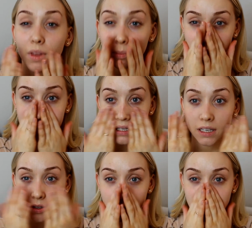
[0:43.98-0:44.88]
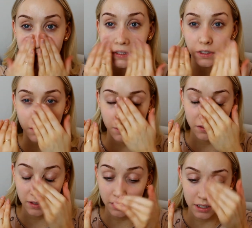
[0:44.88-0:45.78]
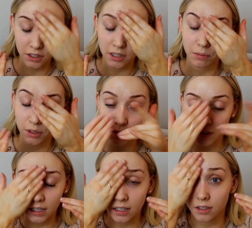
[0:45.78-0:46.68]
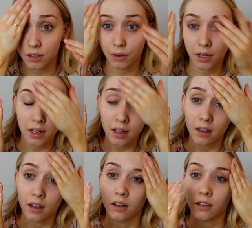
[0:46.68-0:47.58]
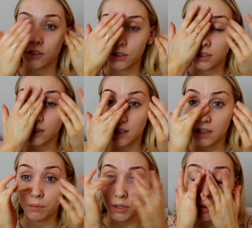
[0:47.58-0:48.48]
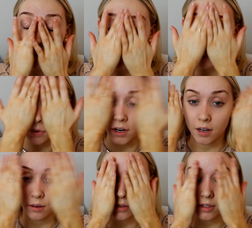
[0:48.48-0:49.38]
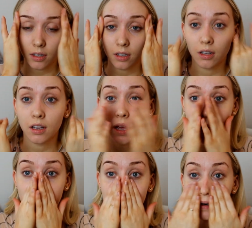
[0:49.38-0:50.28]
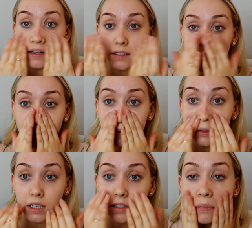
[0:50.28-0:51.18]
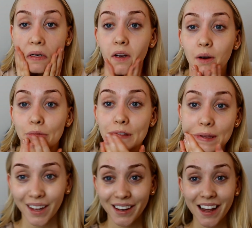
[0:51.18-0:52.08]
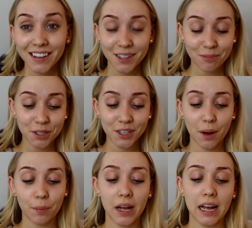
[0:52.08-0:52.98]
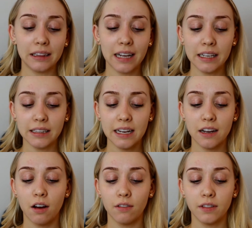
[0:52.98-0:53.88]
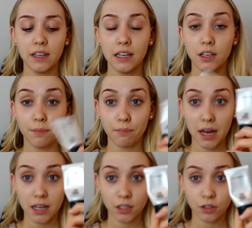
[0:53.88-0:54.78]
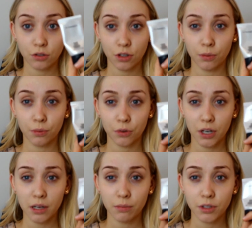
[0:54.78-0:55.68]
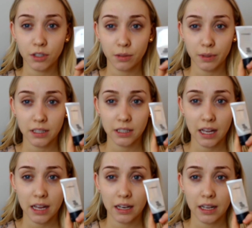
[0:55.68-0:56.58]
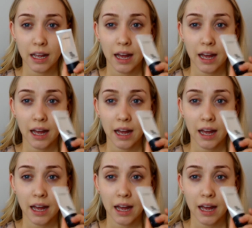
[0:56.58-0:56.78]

my skin usually sucks up my foundation the most, like so, just in between my brows and down the sides of my nose. Next I'm just going to apply a light layer of the MAC Strobe Cream just to my skin.